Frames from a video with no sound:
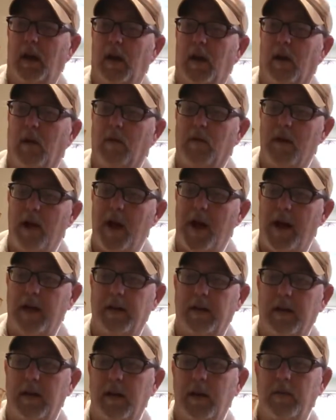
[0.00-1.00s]
All right,
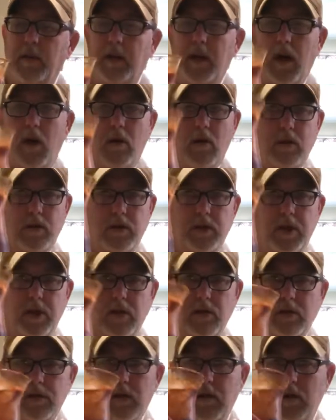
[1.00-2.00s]
here we go.
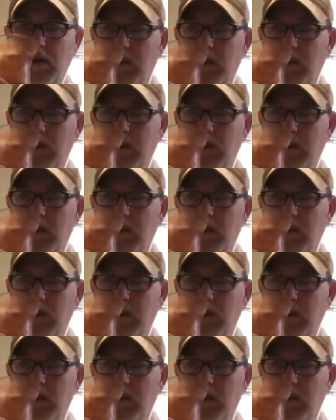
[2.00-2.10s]
Cheers.